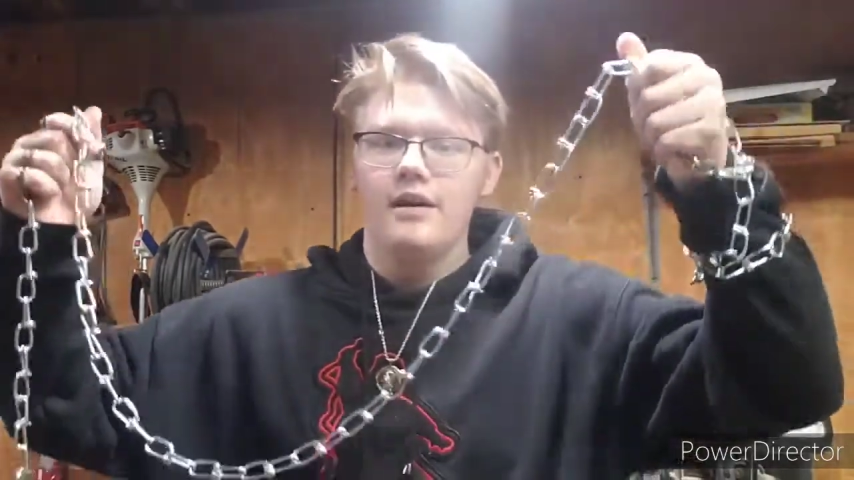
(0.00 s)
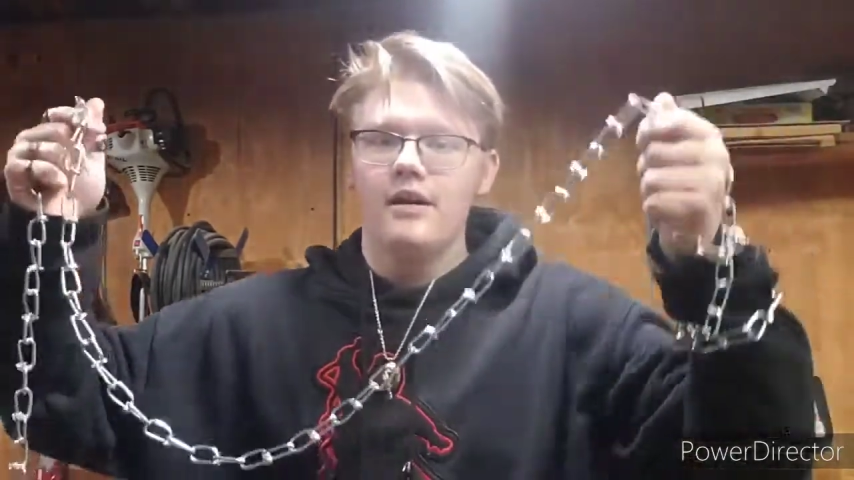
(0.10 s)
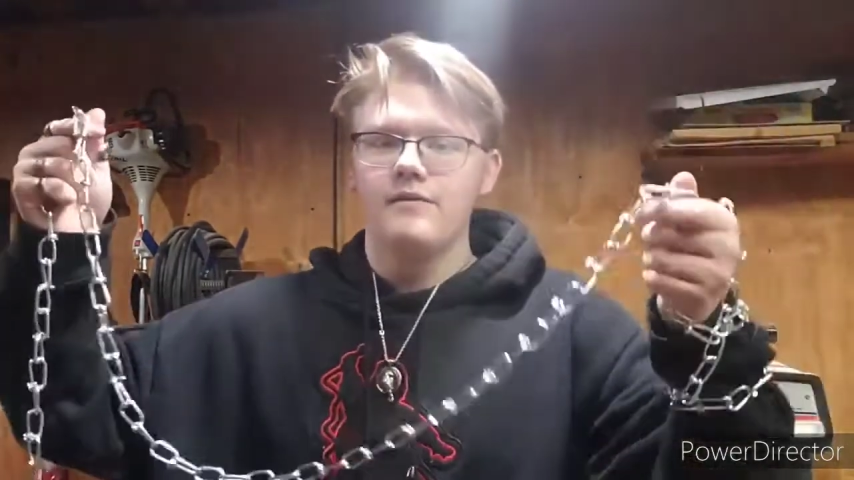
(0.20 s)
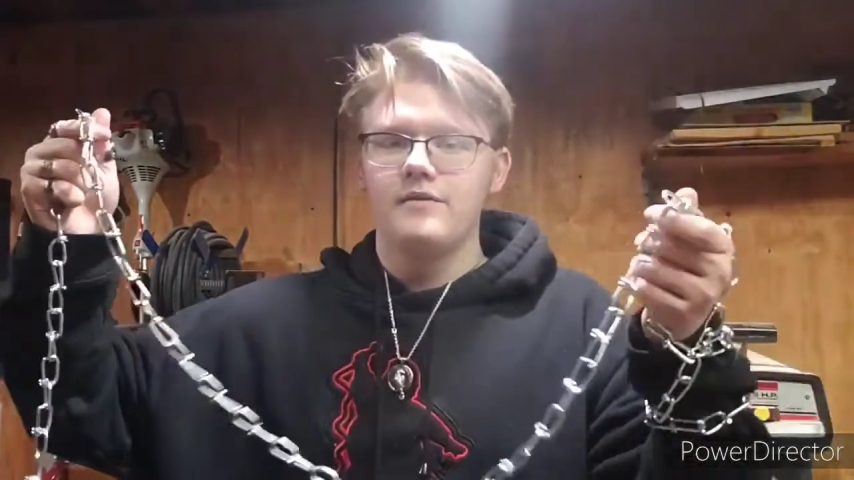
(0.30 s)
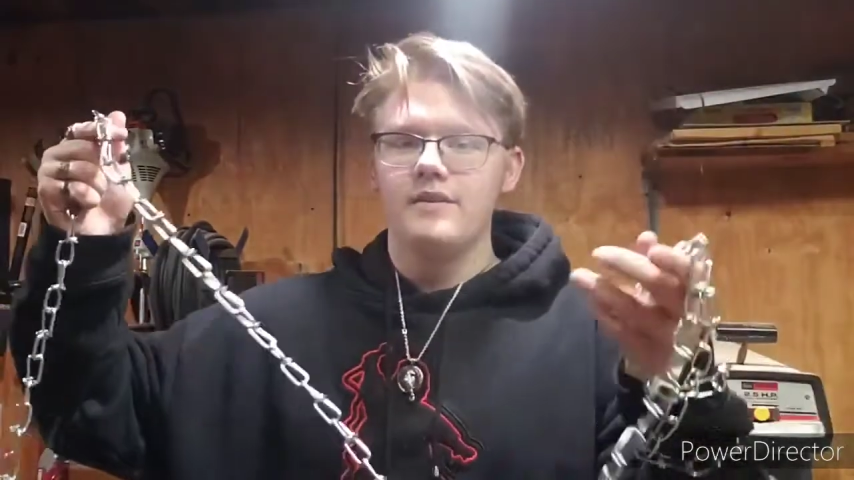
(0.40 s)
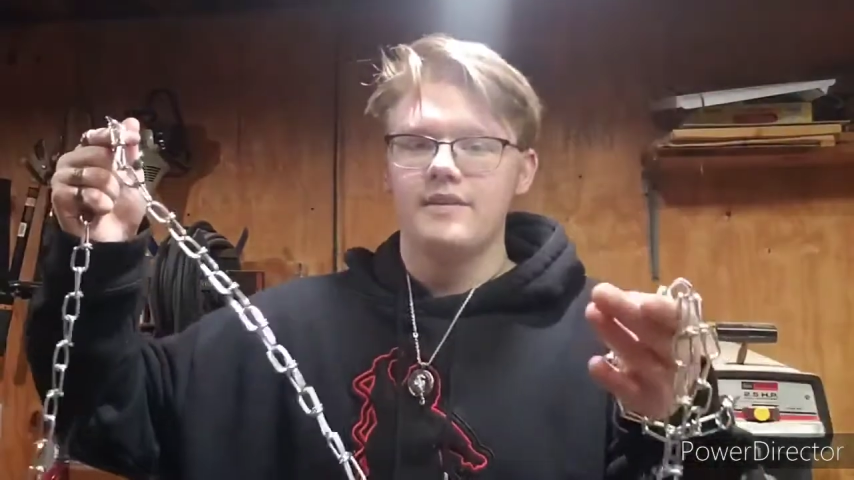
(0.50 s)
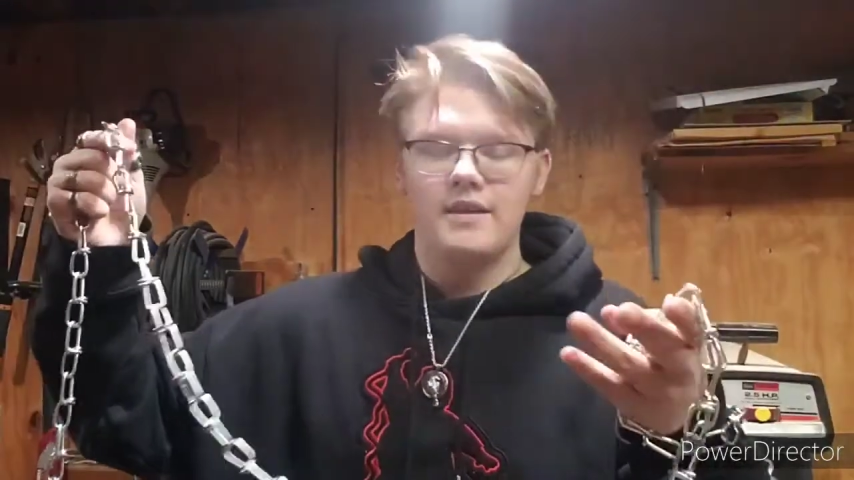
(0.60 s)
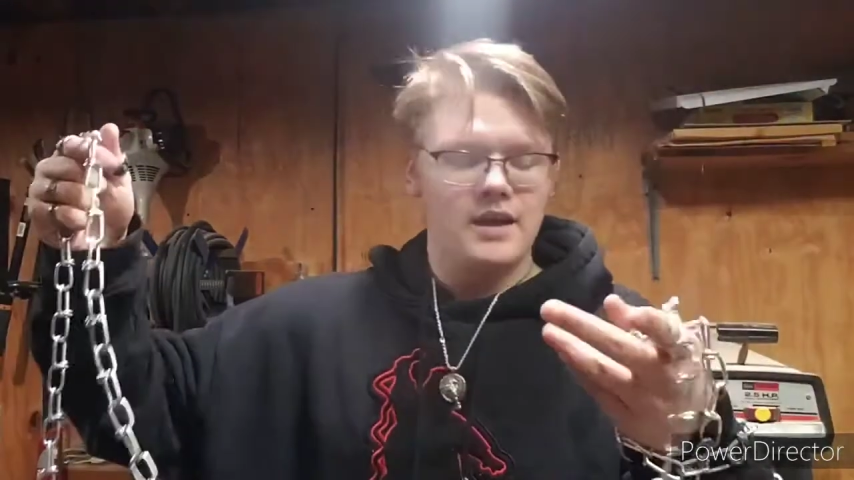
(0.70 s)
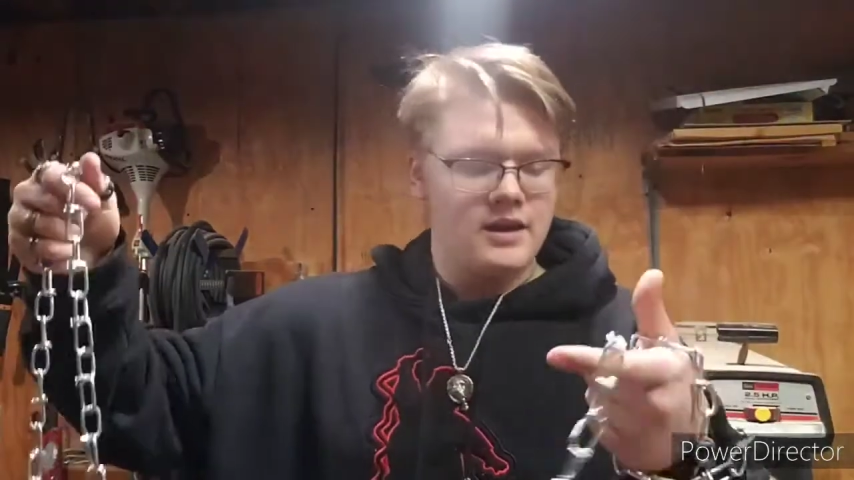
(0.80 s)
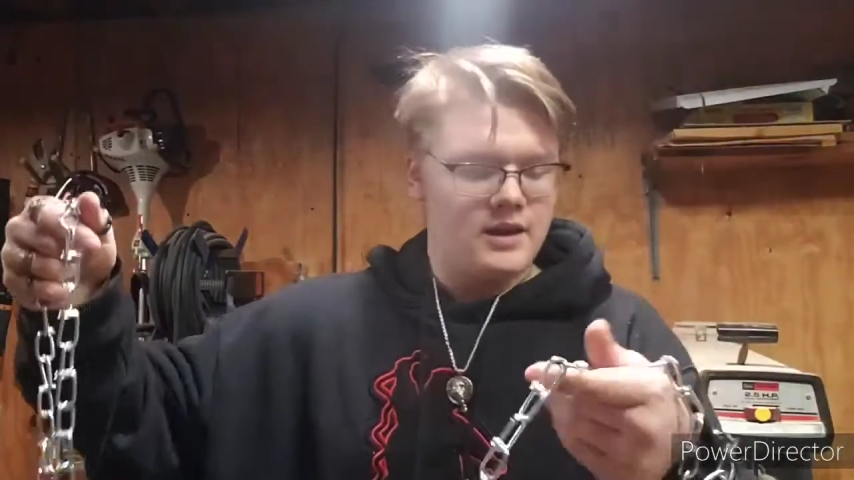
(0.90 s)
of
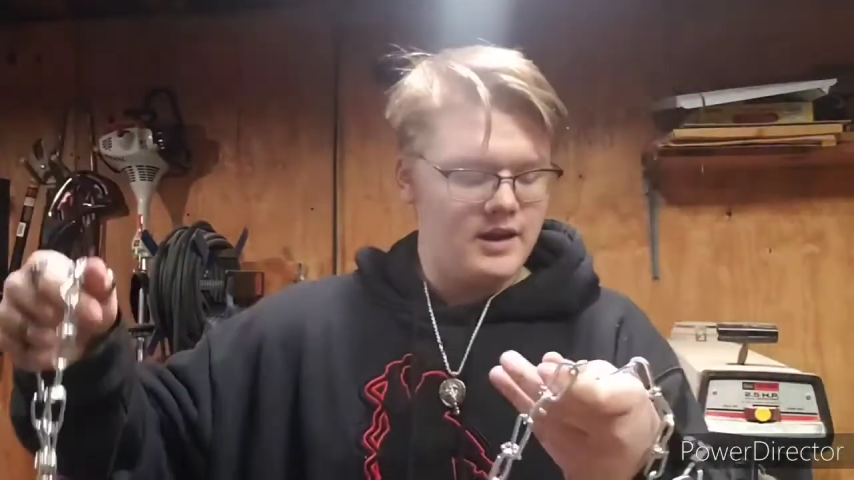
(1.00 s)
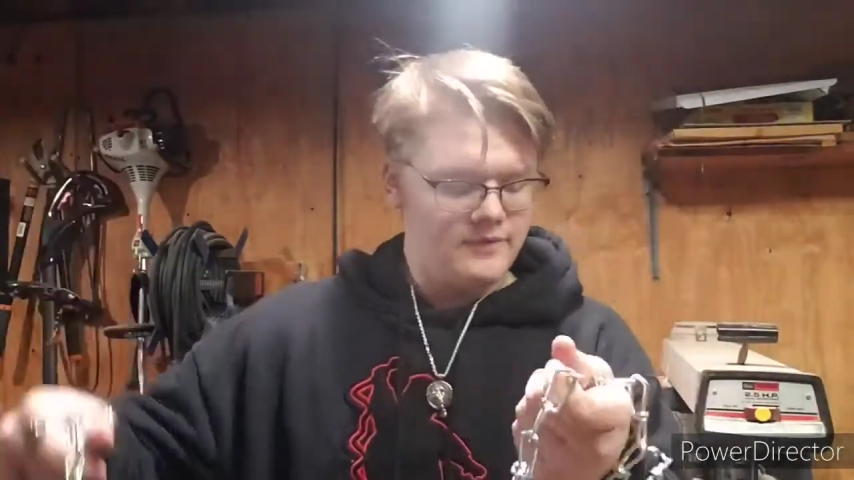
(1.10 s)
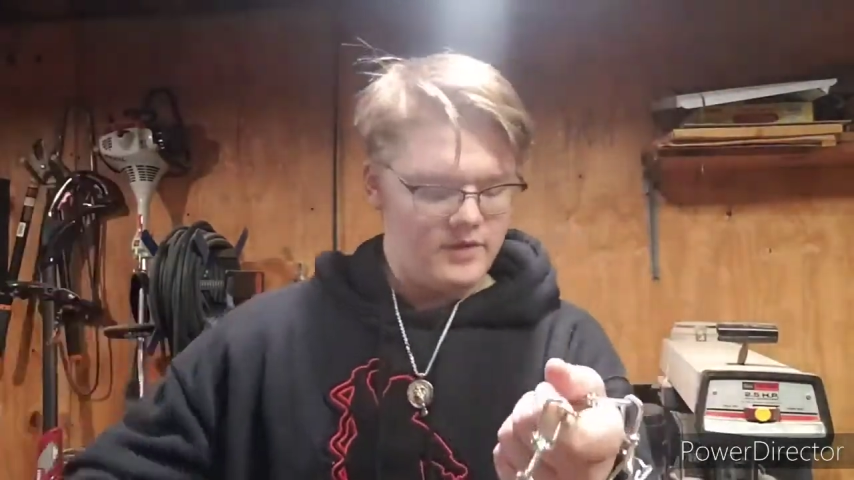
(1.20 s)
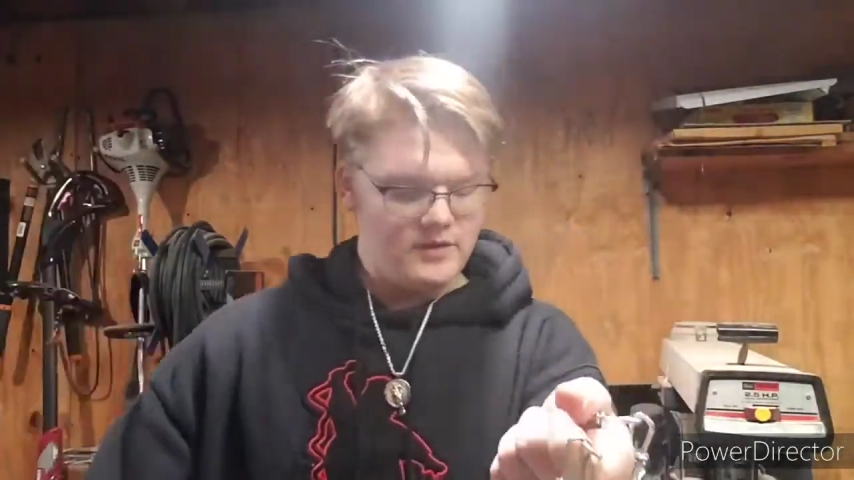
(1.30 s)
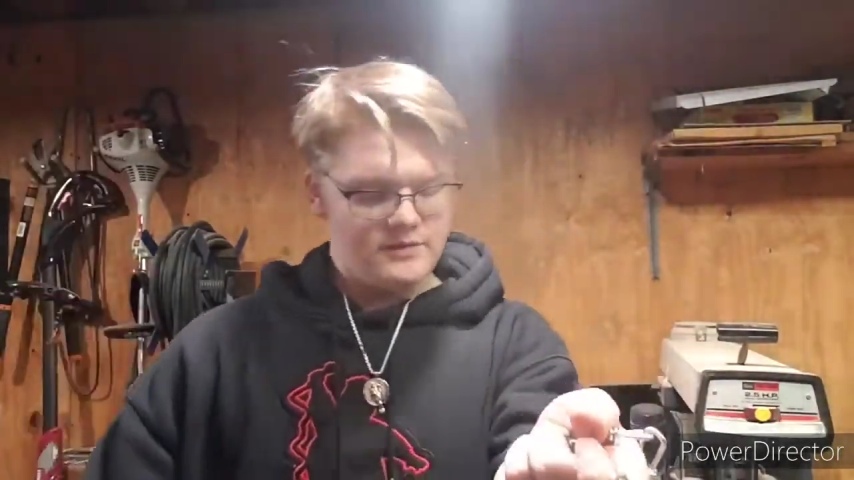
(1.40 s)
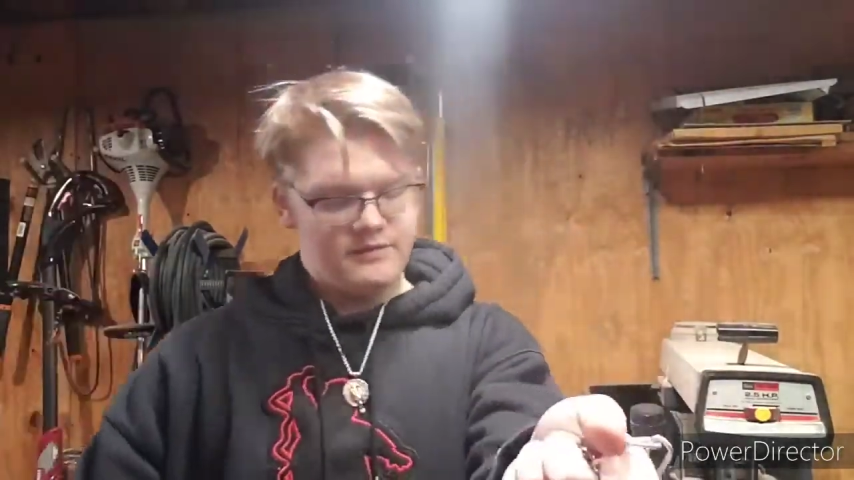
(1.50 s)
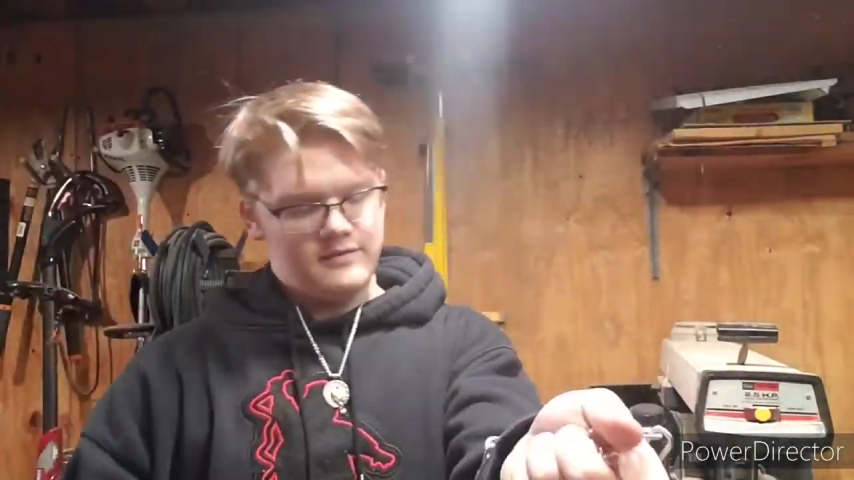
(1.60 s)
zinc covered,